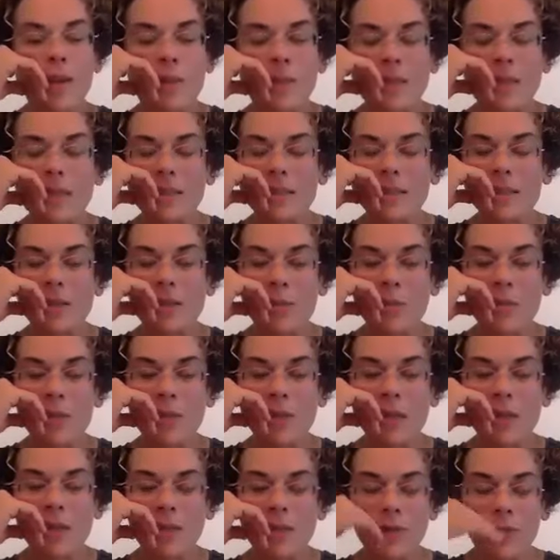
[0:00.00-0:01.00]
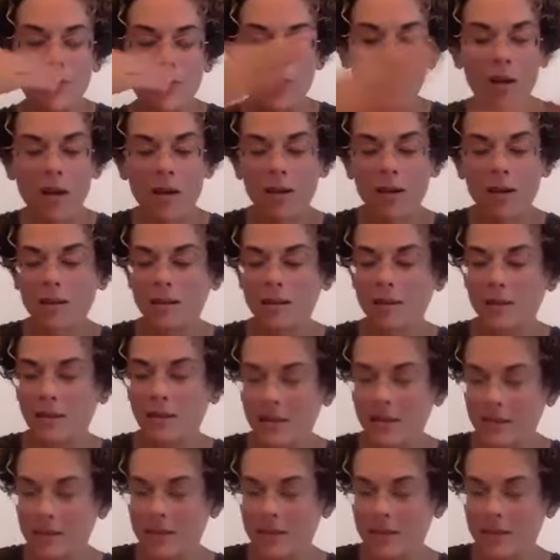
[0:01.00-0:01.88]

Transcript: I'm like, so many frogs like